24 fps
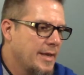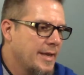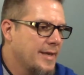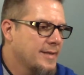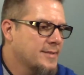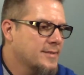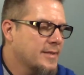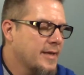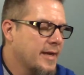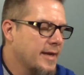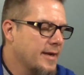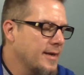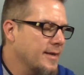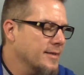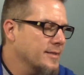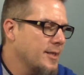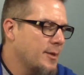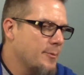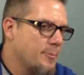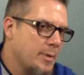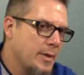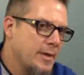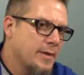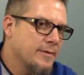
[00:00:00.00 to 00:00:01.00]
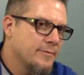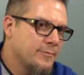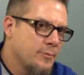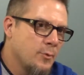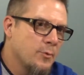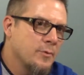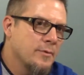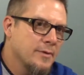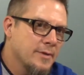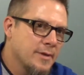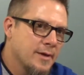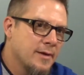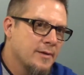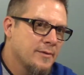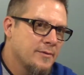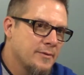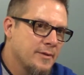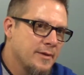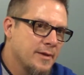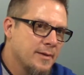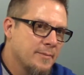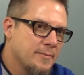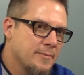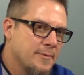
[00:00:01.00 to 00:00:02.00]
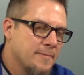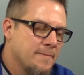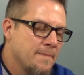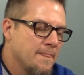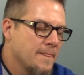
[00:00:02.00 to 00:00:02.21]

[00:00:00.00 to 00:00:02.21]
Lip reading: It's kind of like that pay it forward concept.